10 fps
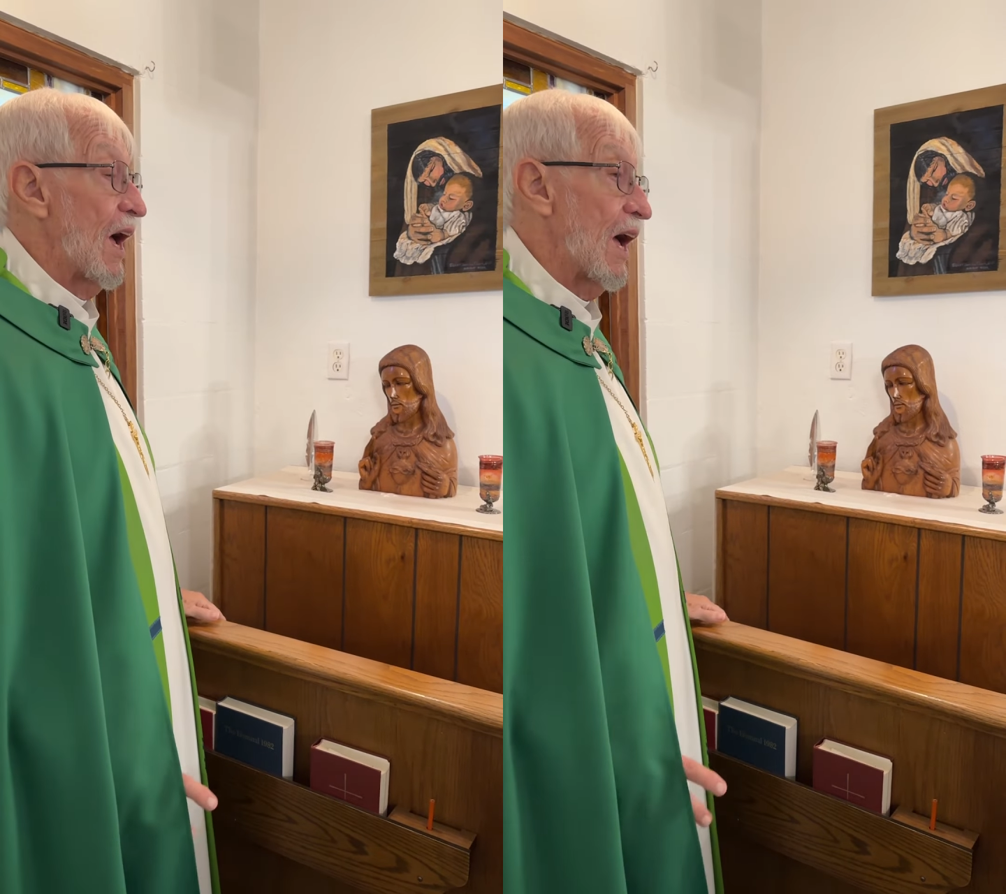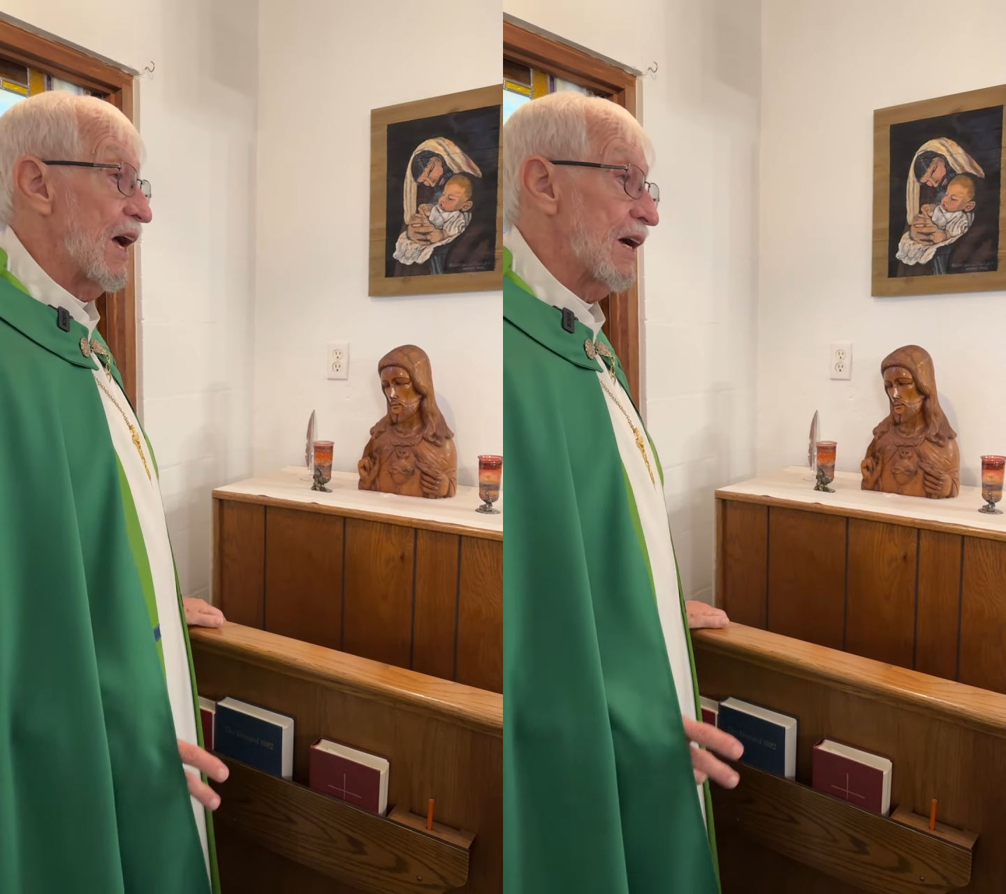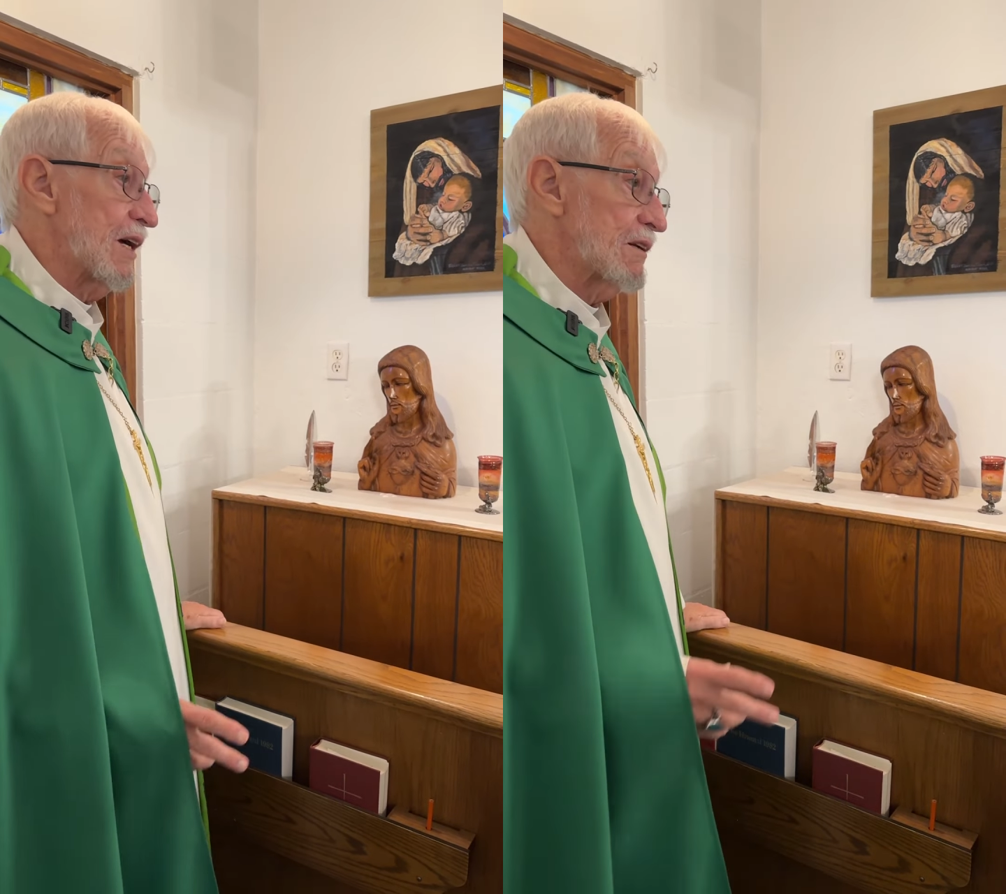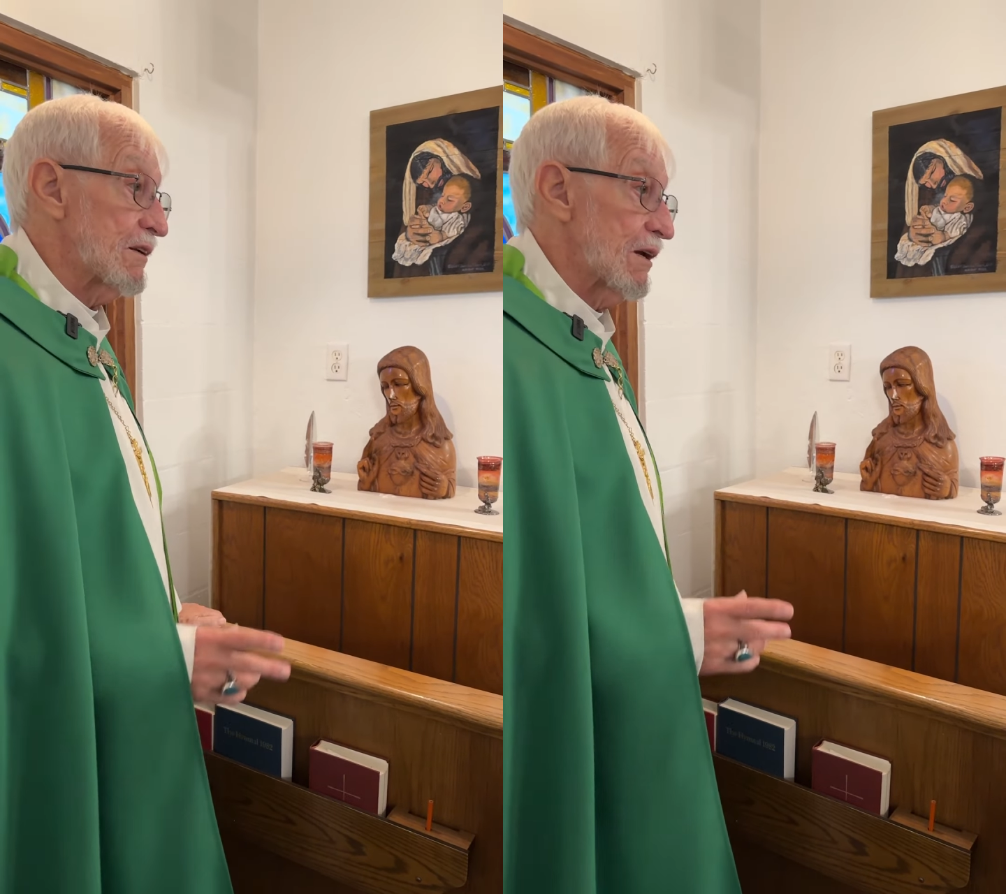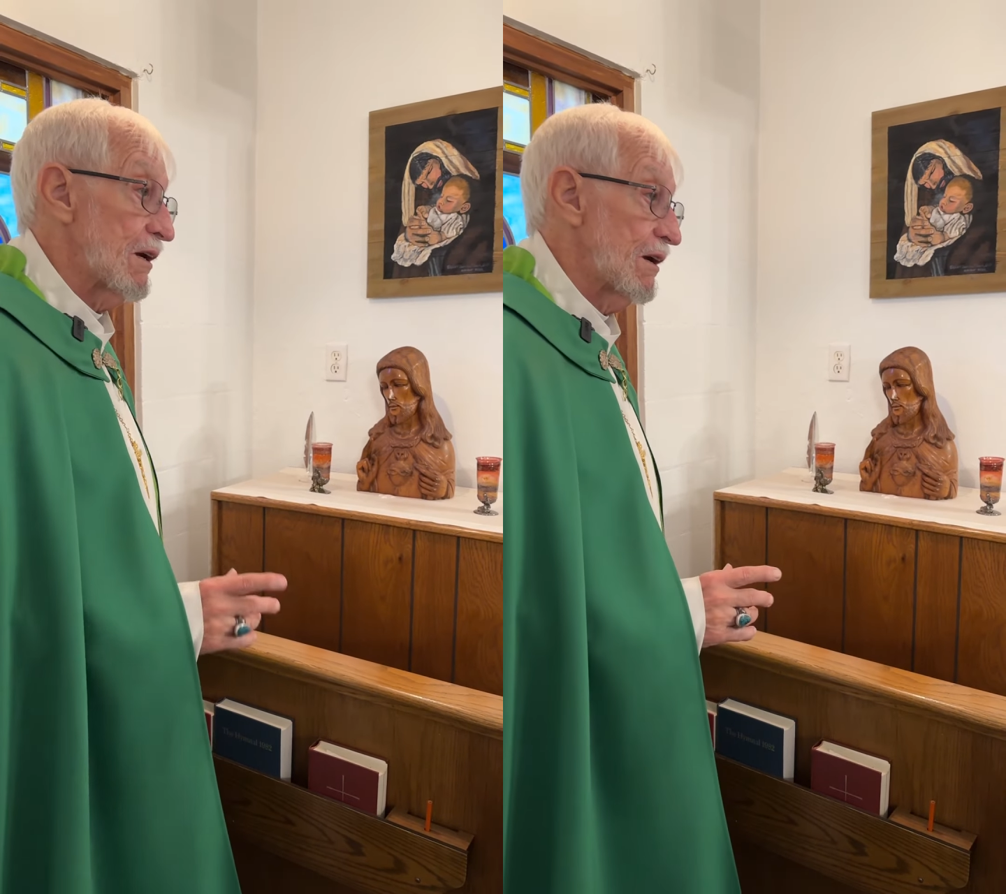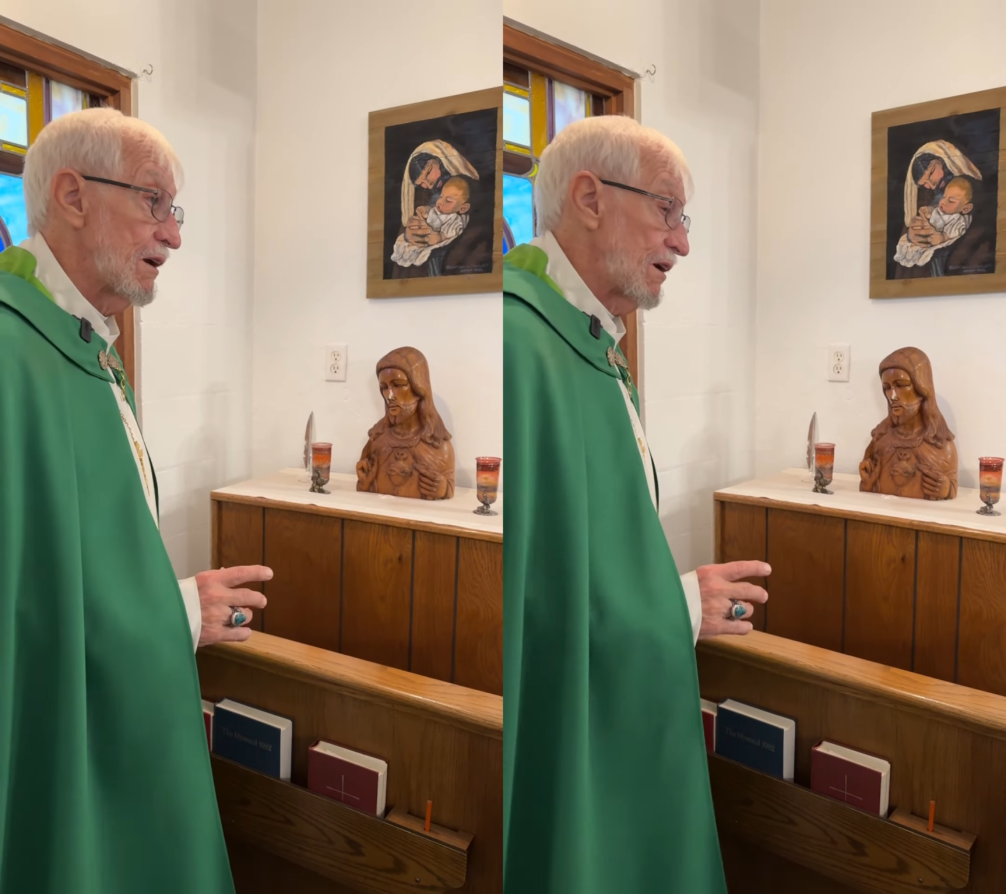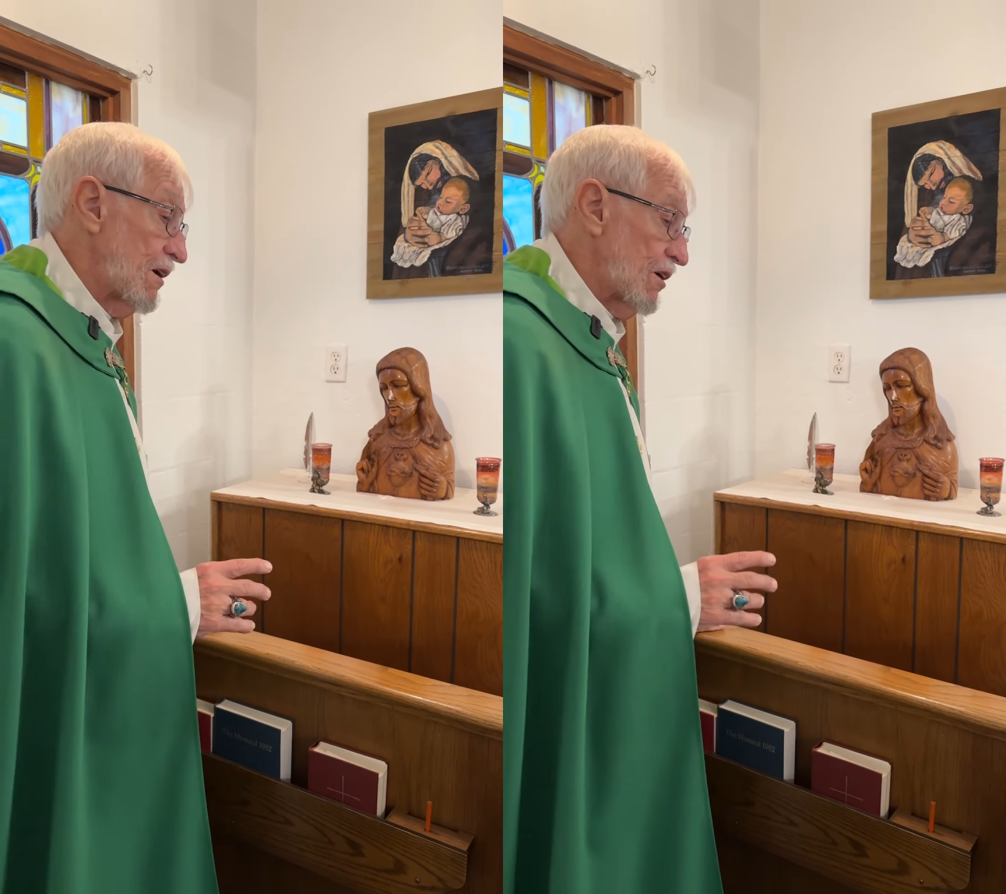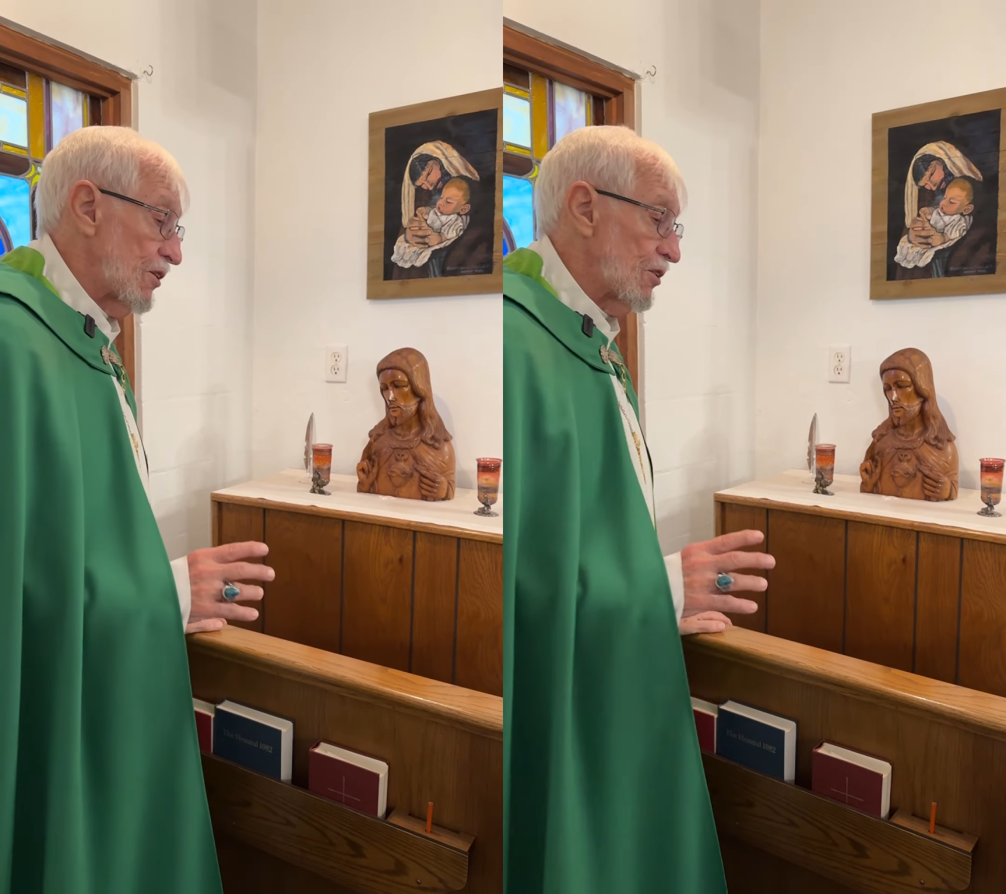And
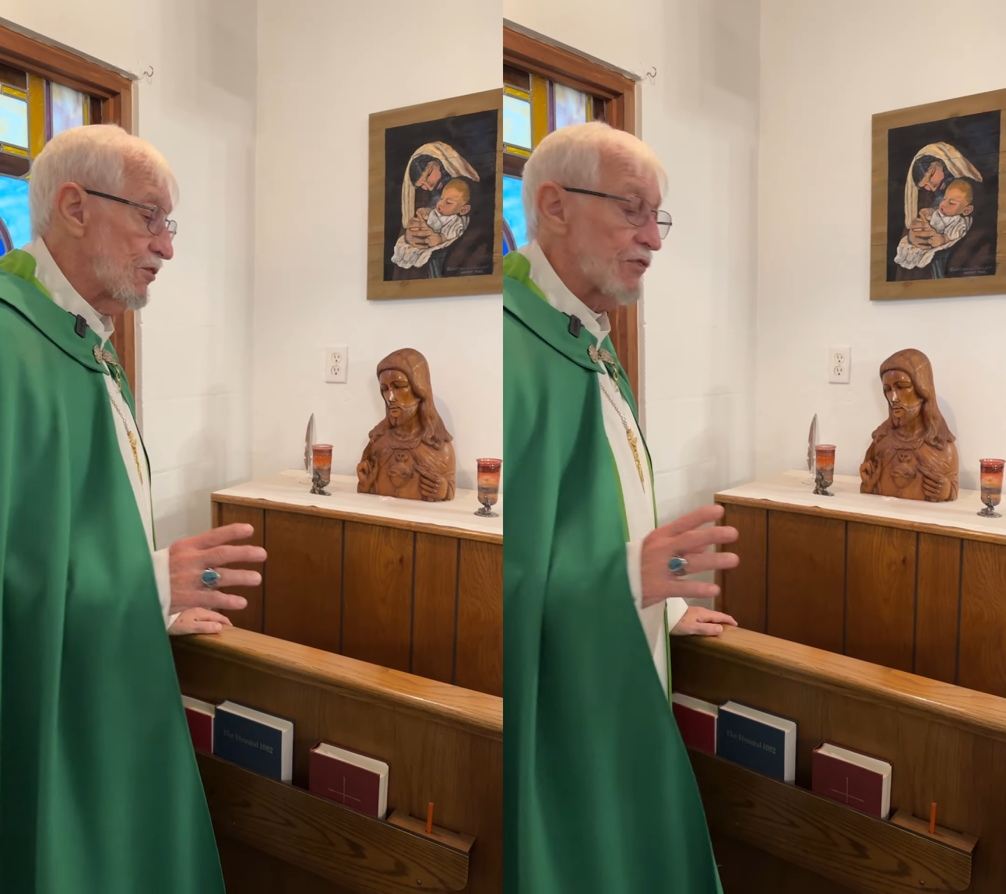you've